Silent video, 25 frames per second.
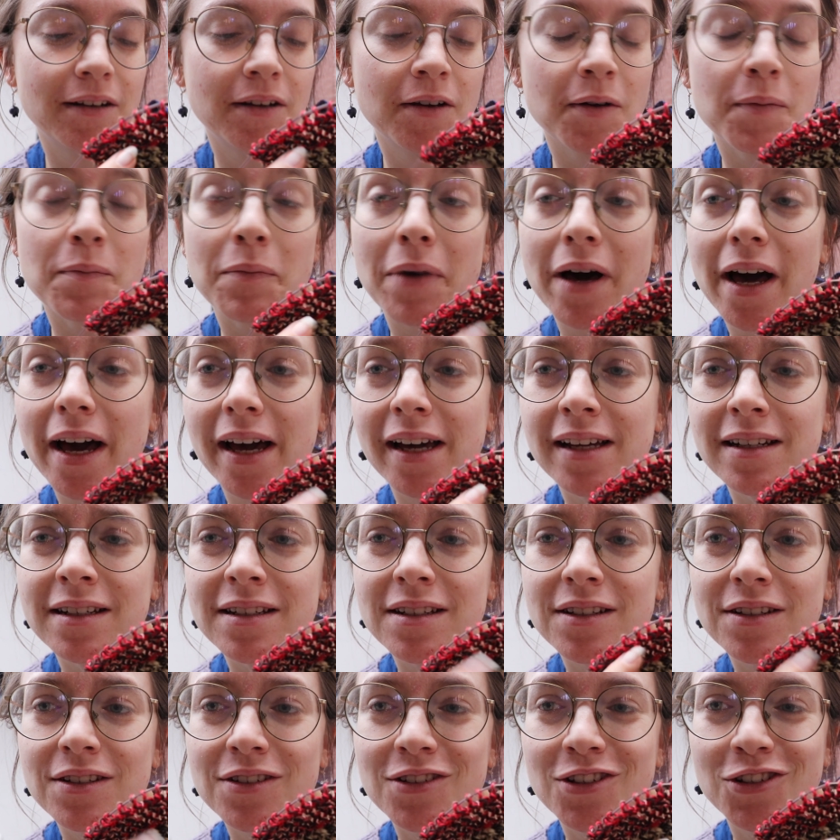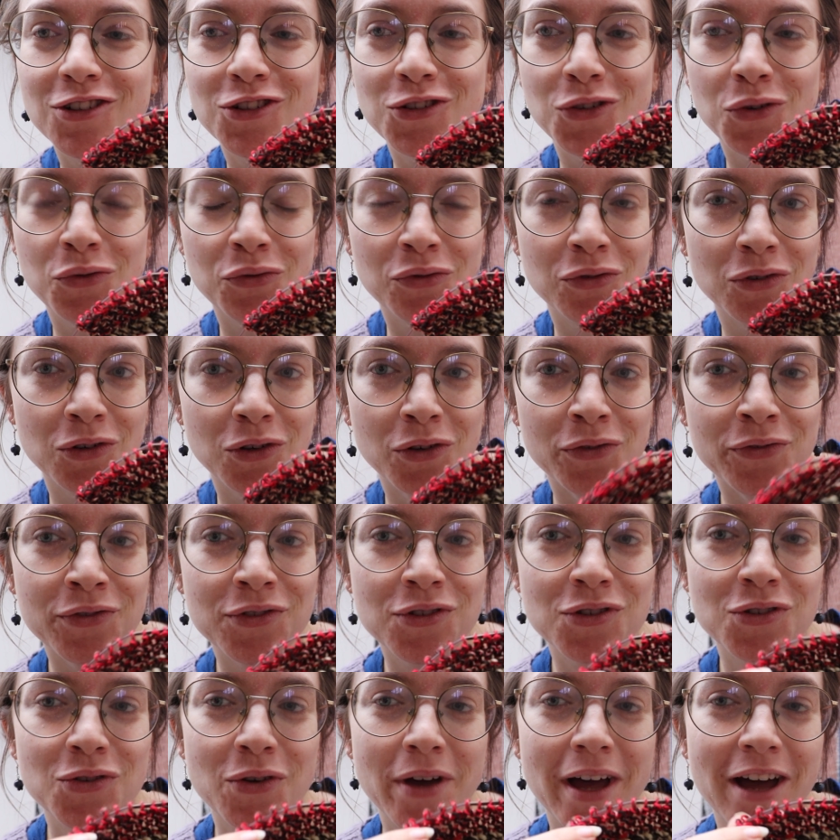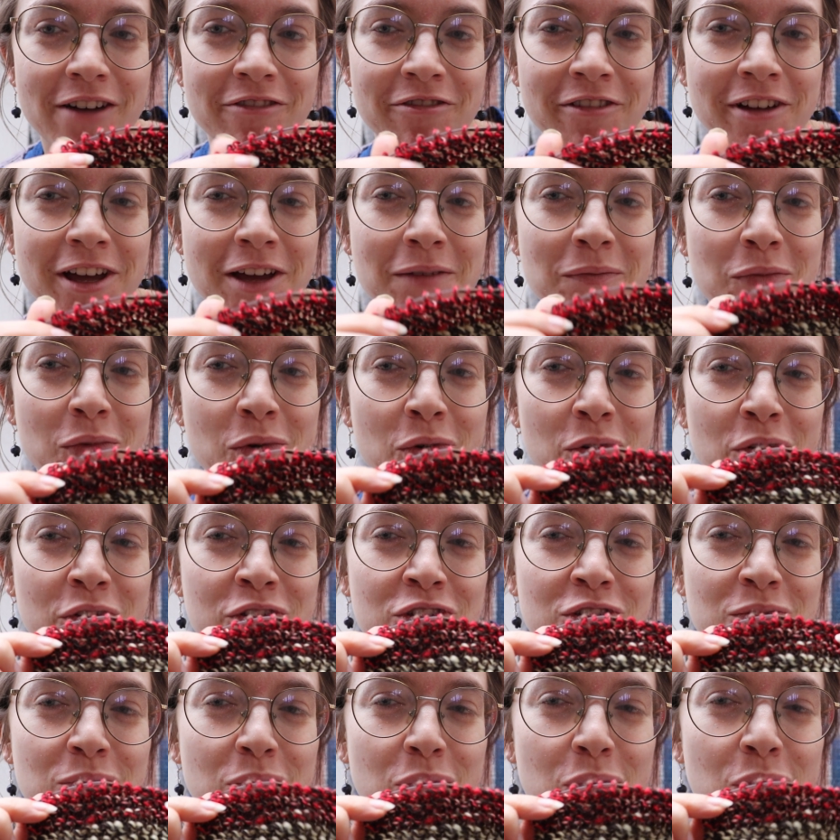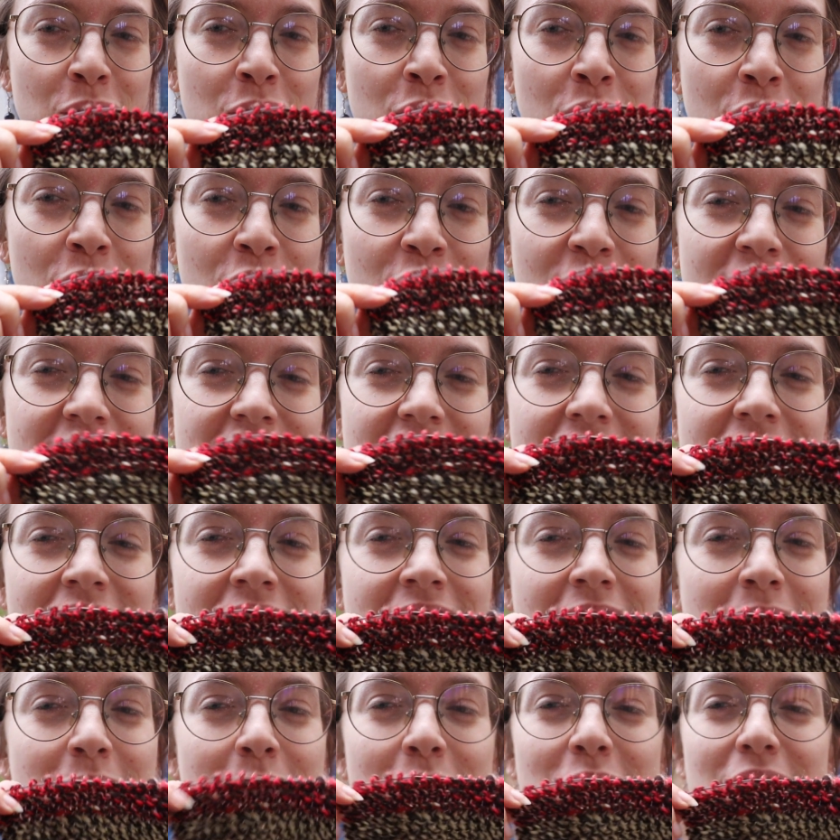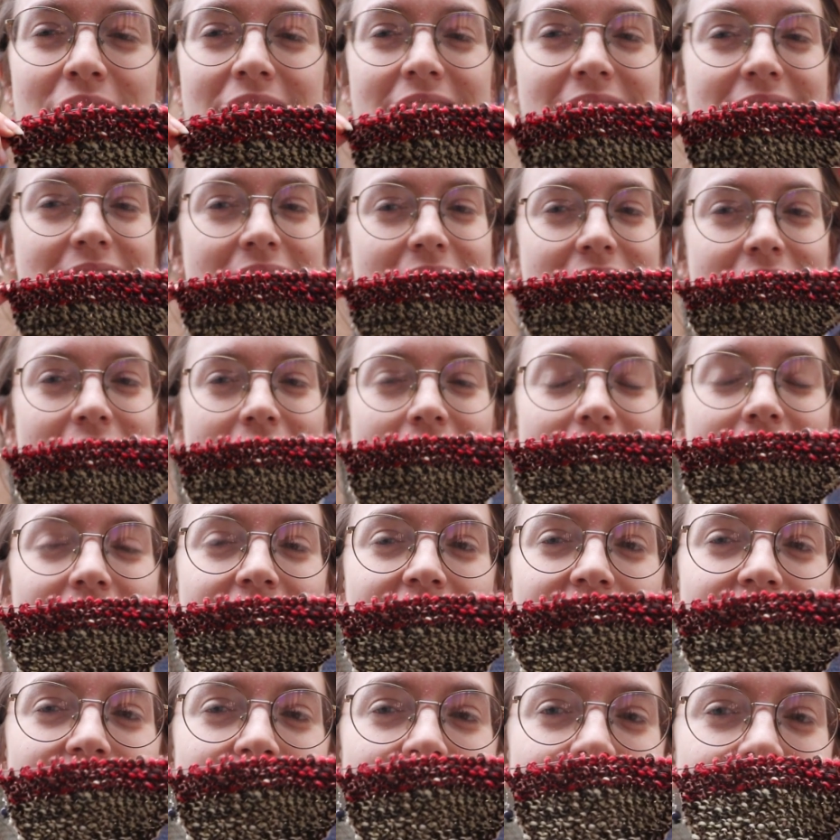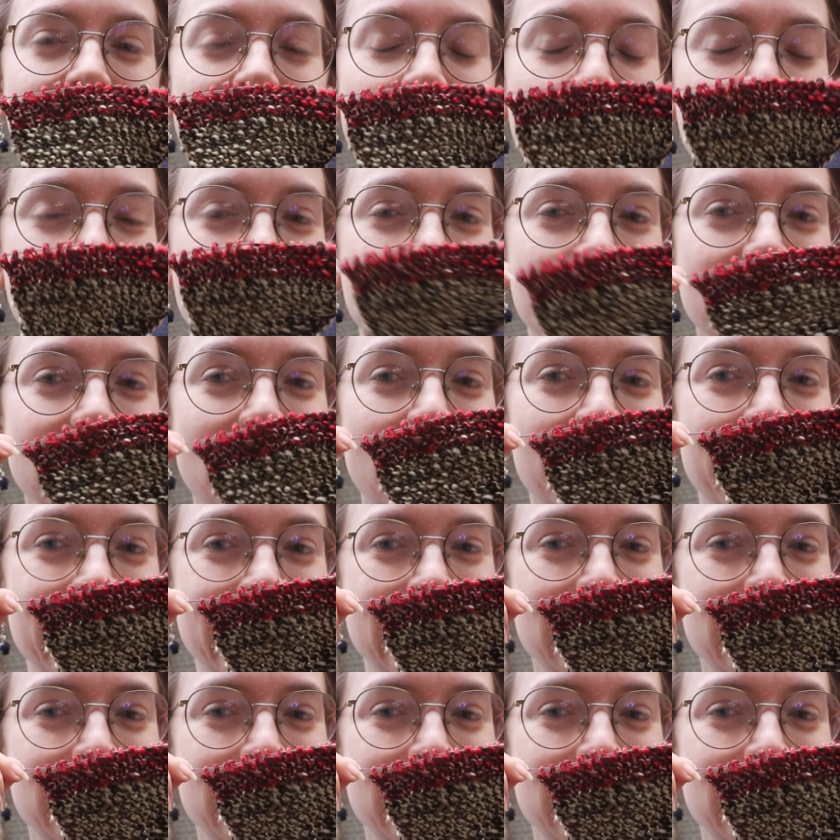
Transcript: combined the 2 fluffs to have a more smooth transition, but this is a hard line. I was not